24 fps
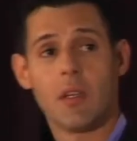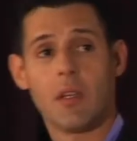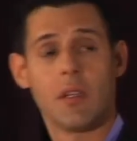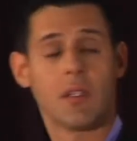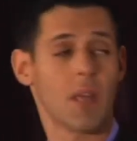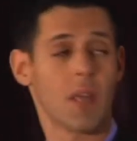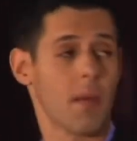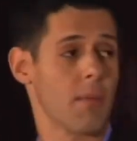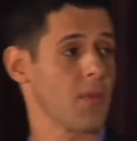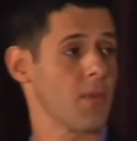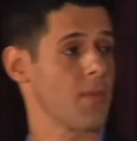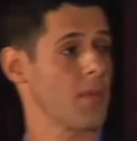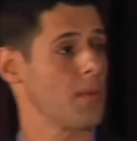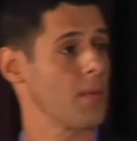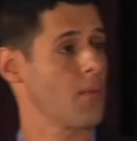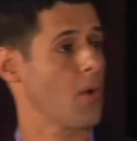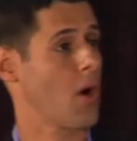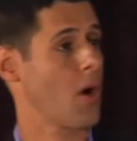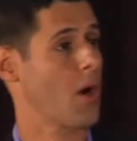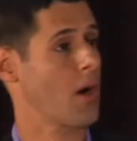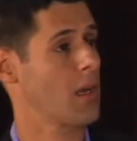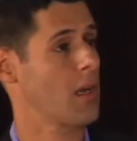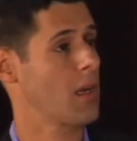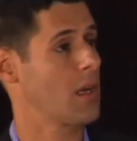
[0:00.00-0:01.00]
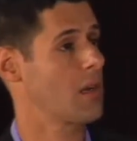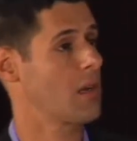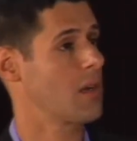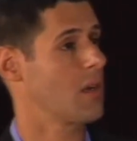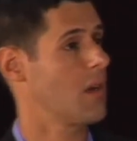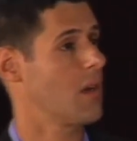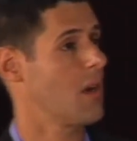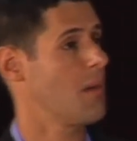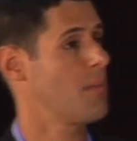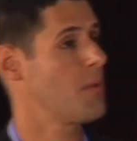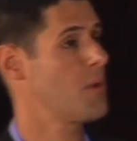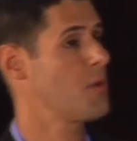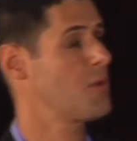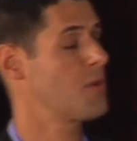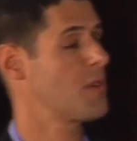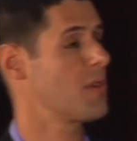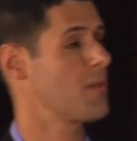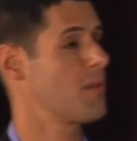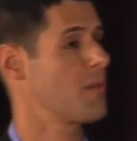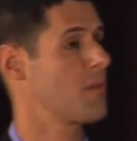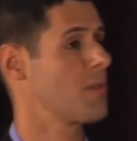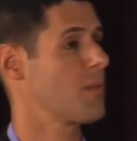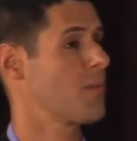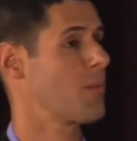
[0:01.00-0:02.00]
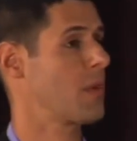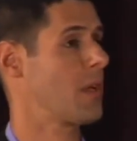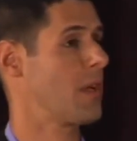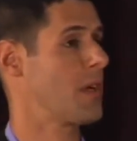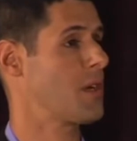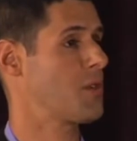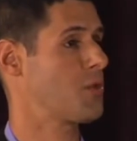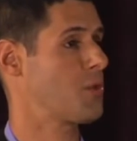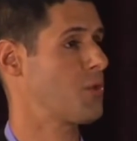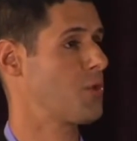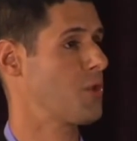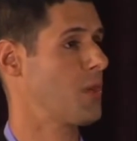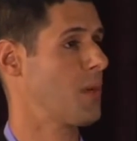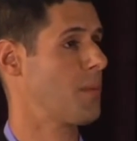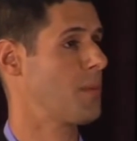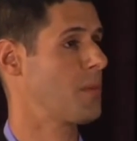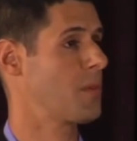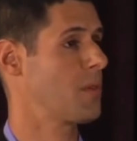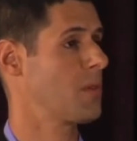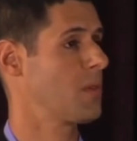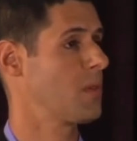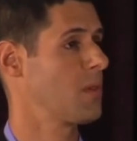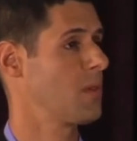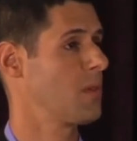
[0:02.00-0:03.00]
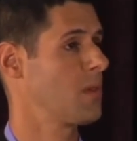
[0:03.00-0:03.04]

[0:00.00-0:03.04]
Some of them are in abusive relationships.